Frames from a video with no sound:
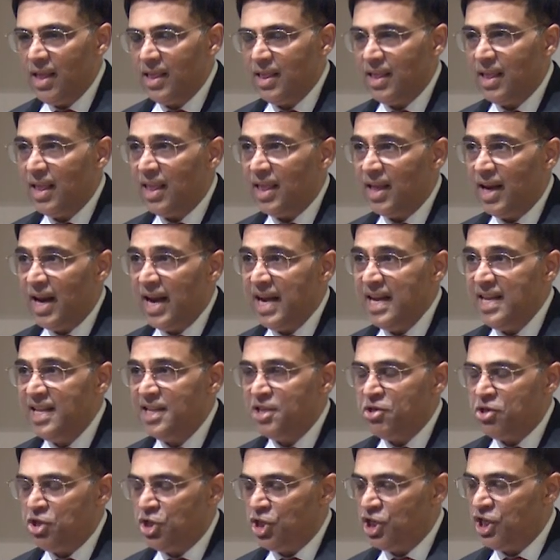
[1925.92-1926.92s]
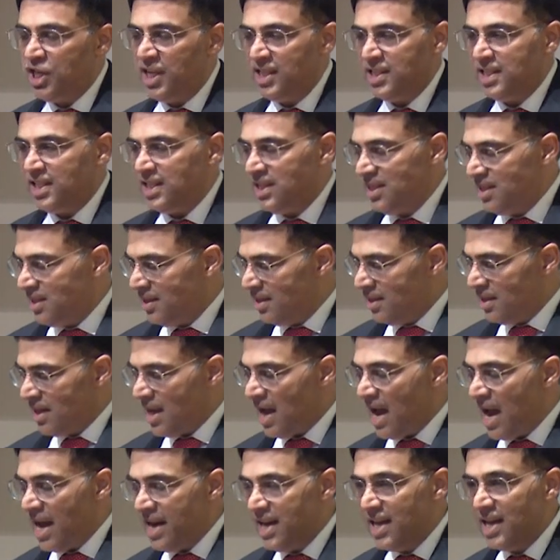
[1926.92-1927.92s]
there are any chess
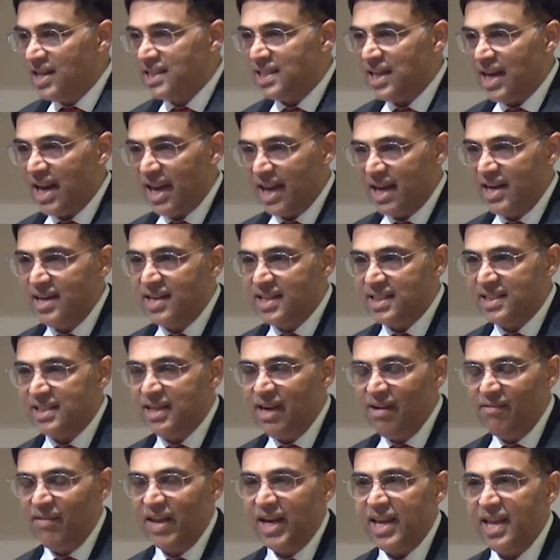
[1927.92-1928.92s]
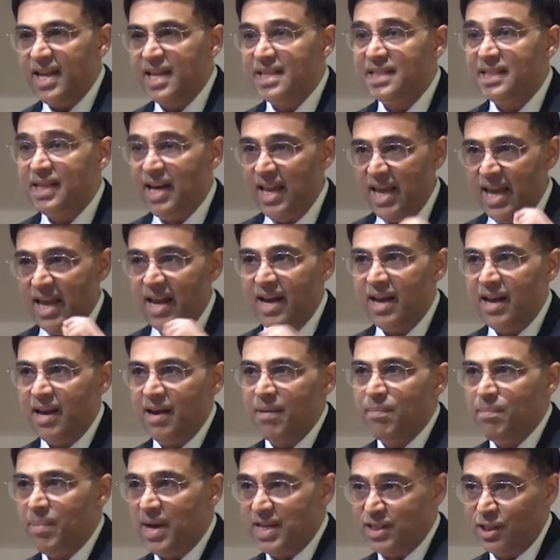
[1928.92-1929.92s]
ideas that I can distill very easily
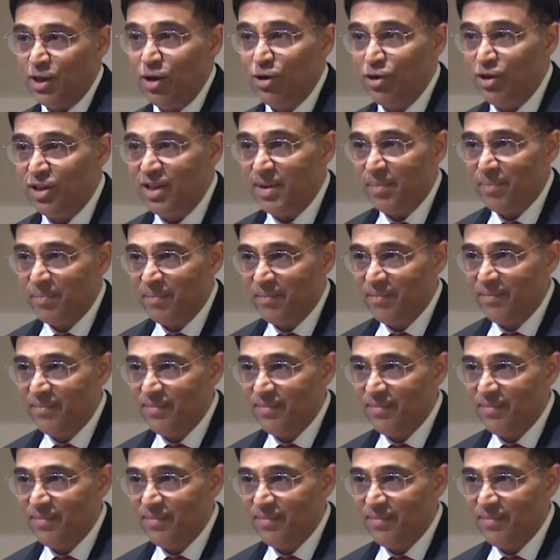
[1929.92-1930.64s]
and pass on to them.